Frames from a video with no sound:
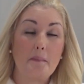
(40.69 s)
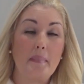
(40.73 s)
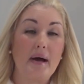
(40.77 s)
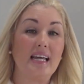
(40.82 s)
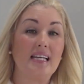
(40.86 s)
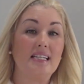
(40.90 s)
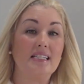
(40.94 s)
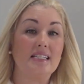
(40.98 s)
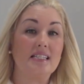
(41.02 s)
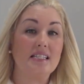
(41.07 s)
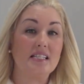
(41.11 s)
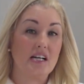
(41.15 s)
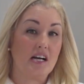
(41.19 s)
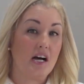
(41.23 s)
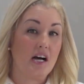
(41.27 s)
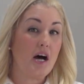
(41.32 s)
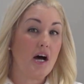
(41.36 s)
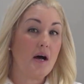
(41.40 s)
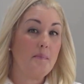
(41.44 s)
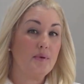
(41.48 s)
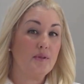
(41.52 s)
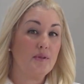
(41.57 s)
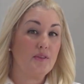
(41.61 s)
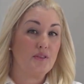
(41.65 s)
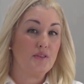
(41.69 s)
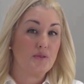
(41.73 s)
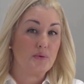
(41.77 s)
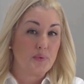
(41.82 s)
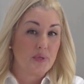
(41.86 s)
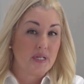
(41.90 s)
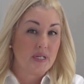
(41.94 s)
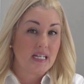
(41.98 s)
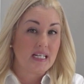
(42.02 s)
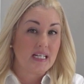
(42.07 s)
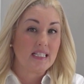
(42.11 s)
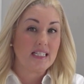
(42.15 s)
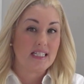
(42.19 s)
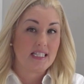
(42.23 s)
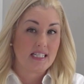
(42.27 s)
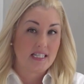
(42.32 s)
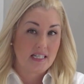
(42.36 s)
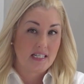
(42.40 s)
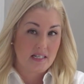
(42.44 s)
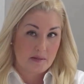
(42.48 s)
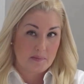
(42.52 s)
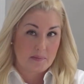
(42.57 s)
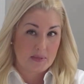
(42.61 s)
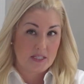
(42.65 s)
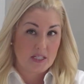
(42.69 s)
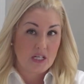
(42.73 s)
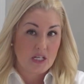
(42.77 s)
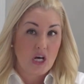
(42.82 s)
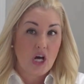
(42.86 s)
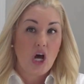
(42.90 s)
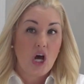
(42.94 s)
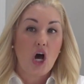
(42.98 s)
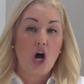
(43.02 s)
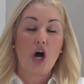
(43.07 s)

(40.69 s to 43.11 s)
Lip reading: my top 3 tips